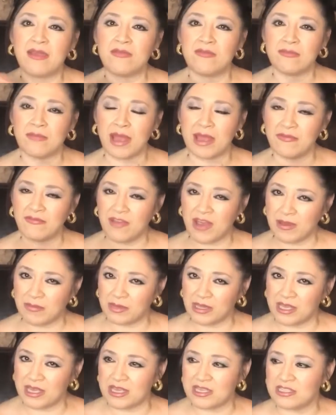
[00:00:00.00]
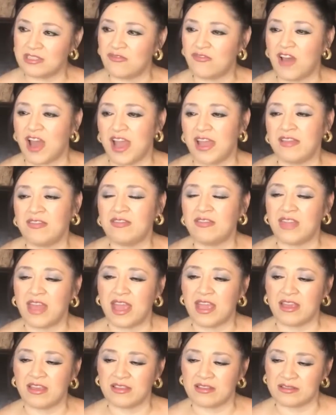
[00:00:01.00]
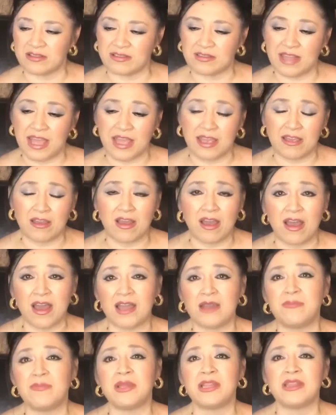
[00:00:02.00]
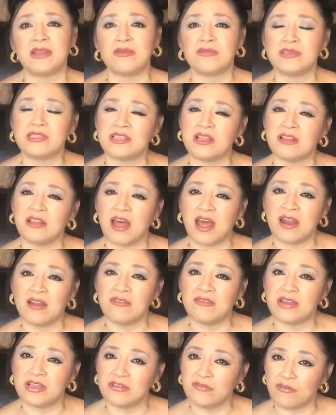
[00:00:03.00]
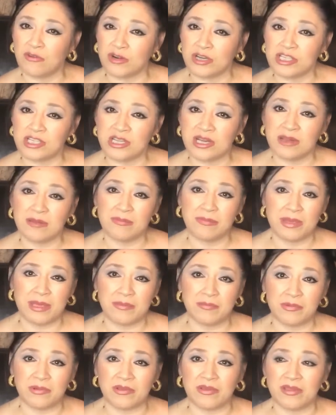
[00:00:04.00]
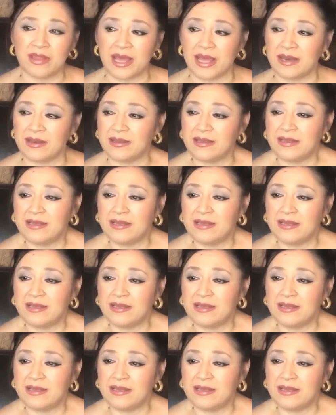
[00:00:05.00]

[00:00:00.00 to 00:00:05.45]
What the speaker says: my family is fine, thank God. But there was a lot of unfortunate people that,